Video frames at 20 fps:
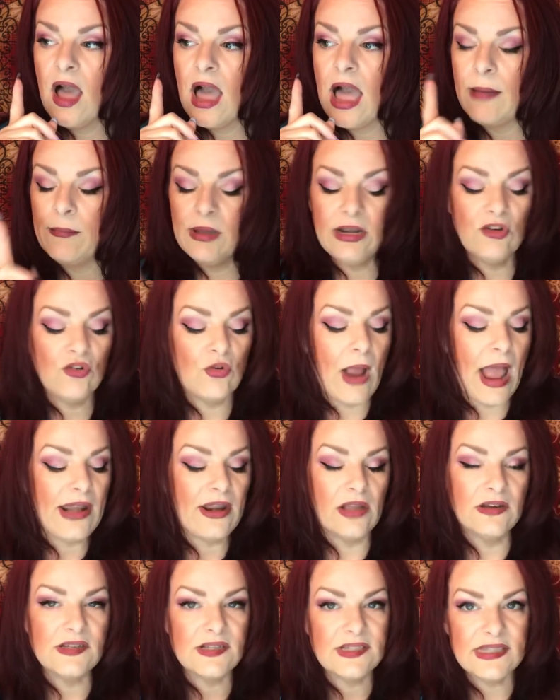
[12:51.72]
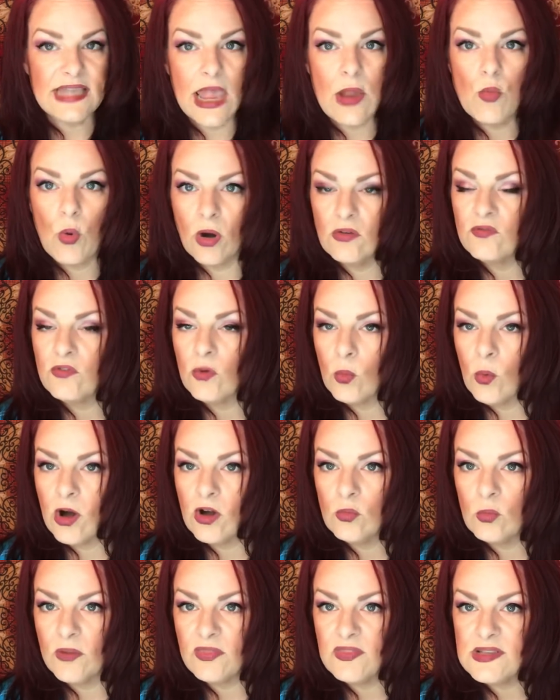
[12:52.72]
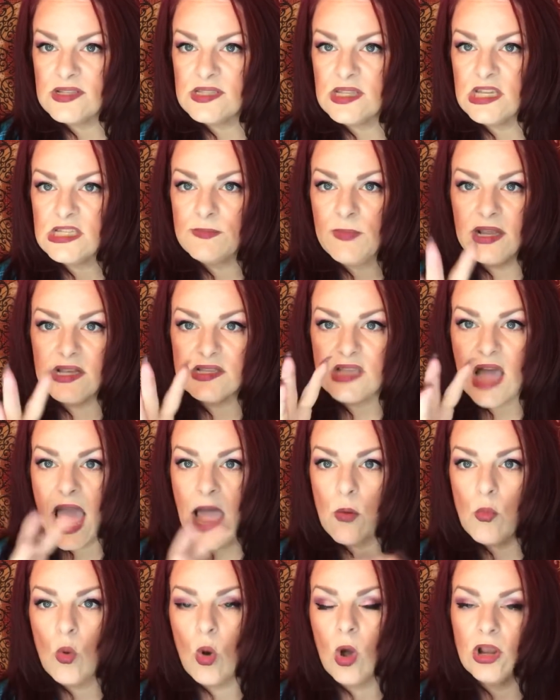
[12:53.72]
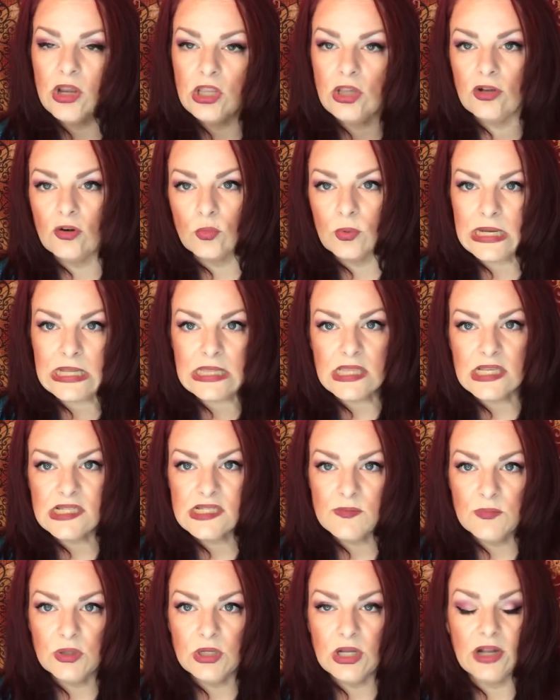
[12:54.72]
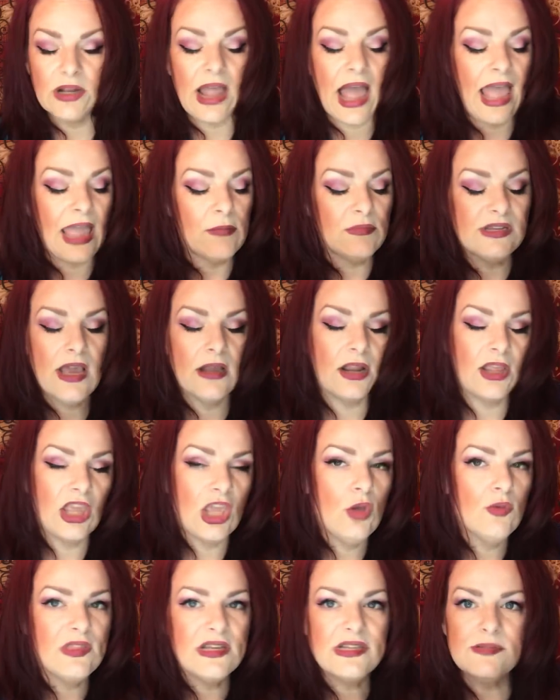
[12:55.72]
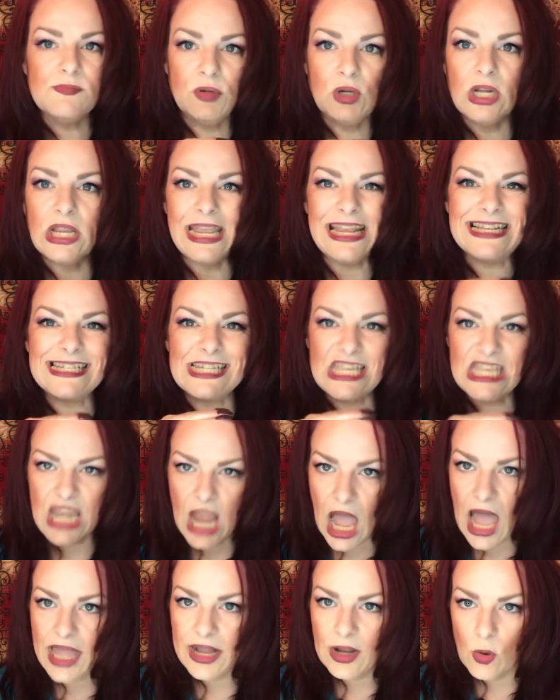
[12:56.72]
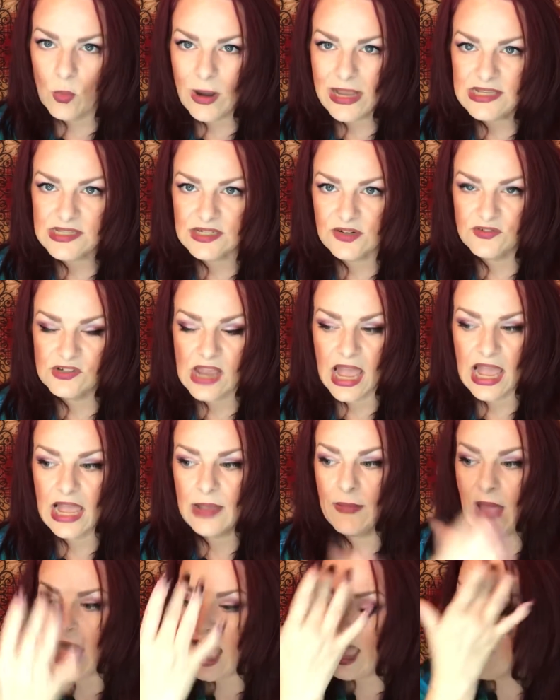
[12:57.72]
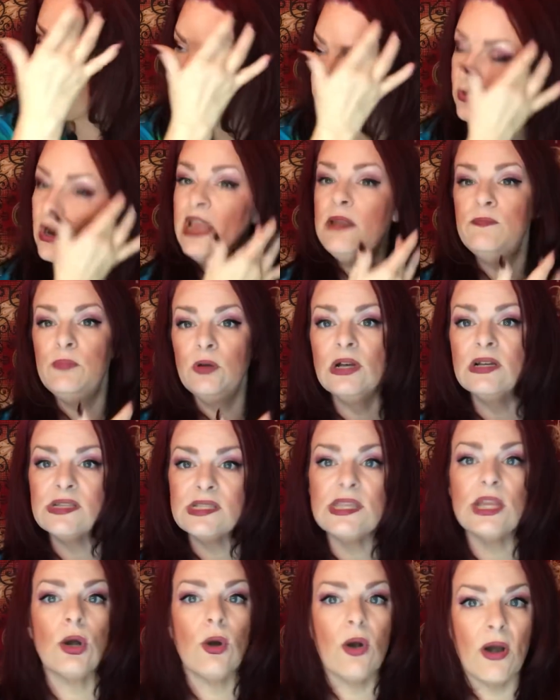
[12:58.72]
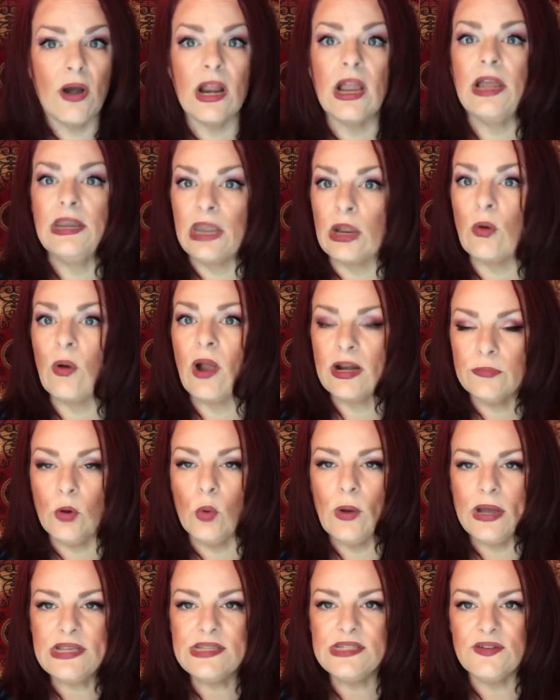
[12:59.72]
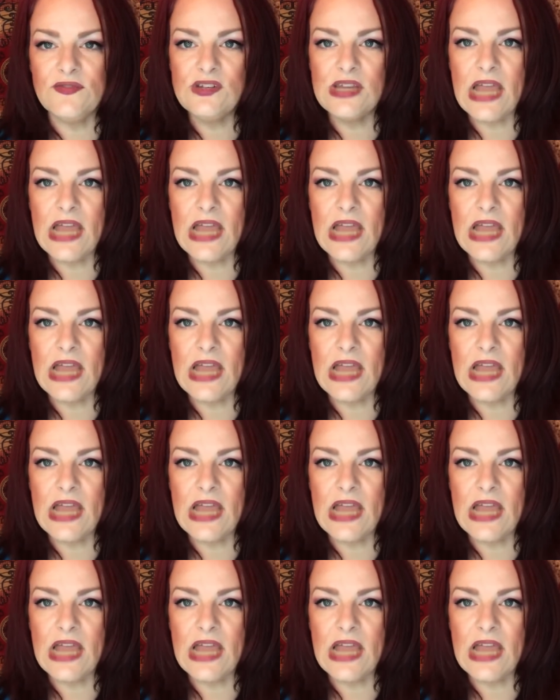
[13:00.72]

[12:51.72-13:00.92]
I'm going to try not to say word for word what this is because I want you to read this book. I am telling you, this book is not a waste of time. I have read books that are an incredible waste of